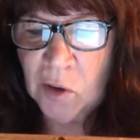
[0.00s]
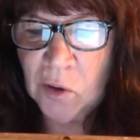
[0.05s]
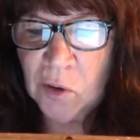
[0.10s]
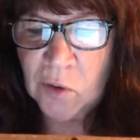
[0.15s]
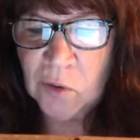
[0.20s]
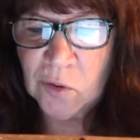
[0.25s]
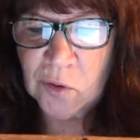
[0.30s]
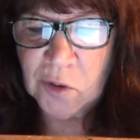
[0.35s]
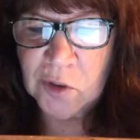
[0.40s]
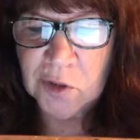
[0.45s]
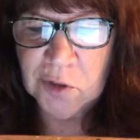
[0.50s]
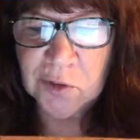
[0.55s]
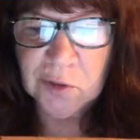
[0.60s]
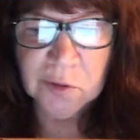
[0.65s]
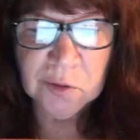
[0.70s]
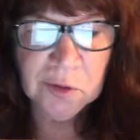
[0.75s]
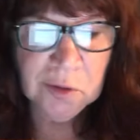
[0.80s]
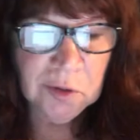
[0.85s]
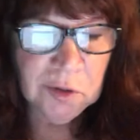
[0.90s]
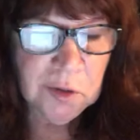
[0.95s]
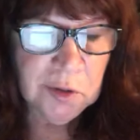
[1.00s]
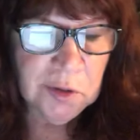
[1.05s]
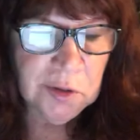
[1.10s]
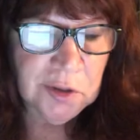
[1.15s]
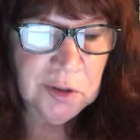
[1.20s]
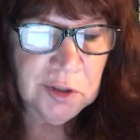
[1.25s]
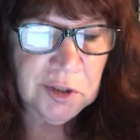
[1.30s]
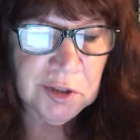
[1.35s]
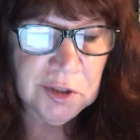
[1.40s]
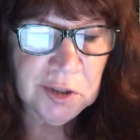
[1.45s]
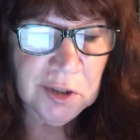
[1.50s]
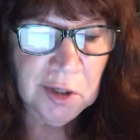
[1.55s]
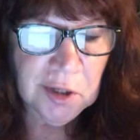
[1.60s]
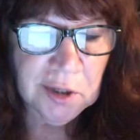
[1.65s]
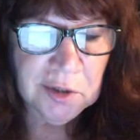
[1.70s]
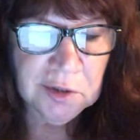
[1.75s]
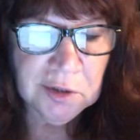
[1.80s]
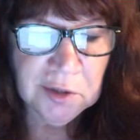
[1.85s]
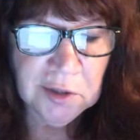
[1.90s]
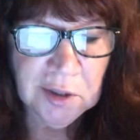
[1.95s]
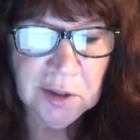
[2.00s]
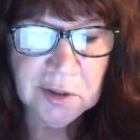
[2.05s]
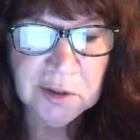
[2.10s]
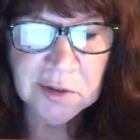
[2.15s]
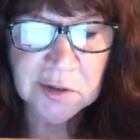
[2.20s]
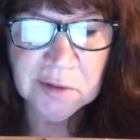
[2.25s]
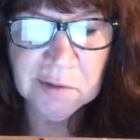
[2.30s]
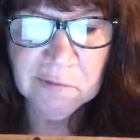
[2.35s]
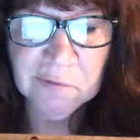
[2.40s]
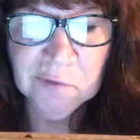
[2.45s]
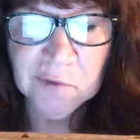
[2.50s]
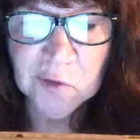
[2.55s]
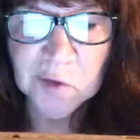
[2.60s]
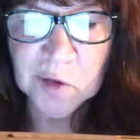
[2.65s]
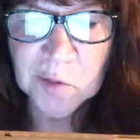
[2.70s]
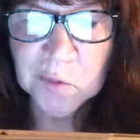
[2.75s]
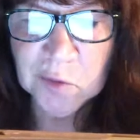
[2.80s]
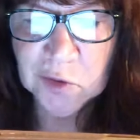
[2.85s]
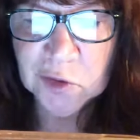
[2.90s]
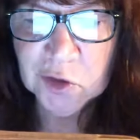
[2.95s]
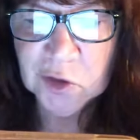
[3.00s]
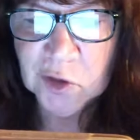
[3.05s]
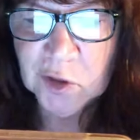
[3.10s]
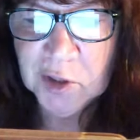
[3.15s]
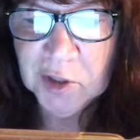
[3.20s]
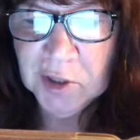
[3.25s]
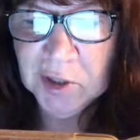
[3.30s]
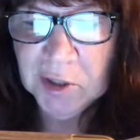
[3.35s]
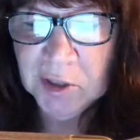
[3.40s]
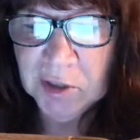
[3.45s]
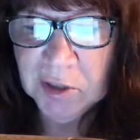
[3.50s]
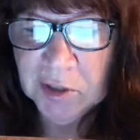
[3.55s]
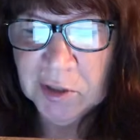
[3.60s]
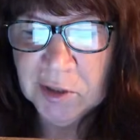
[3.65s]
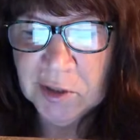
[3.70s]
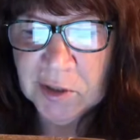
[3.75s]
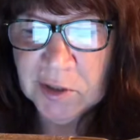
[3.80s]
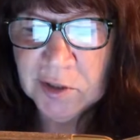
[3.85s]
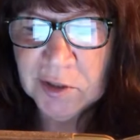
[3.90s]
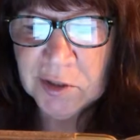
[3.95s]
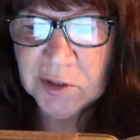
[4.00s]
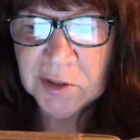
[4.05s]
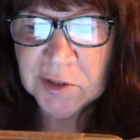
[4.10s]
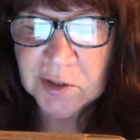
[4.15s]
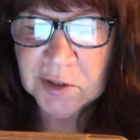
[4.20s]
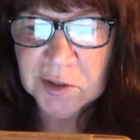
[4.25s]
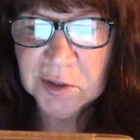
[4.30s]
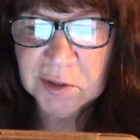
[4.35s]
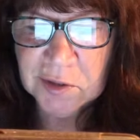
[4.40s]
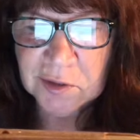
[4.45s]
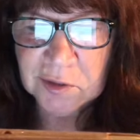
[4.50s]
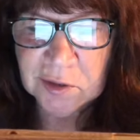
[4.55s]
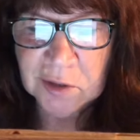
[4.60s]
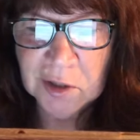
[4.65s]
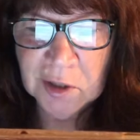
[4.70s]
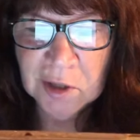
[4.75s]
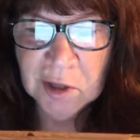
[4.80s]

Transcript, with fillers: or you could decide to get some formal training in the skill.